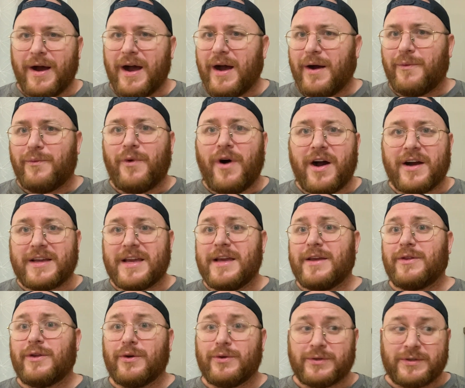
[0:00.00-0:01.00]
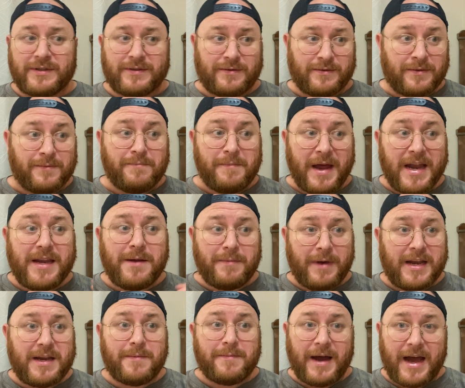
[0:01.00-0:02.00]
walking those many,
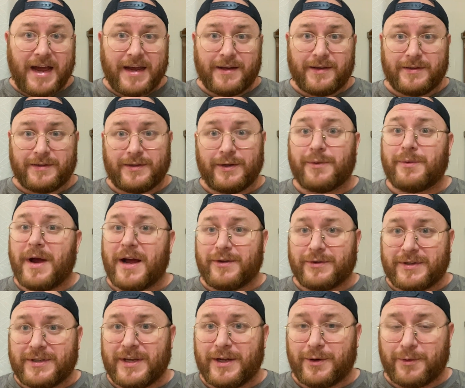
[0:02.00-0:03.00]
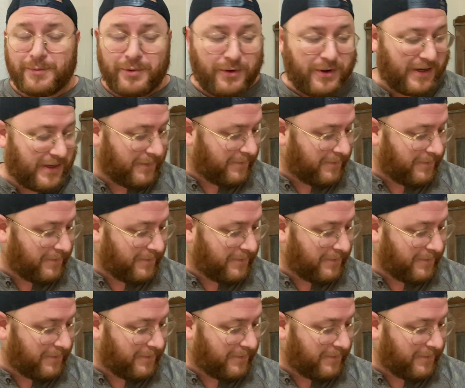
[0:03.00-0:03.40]
many miles around Cedar Point.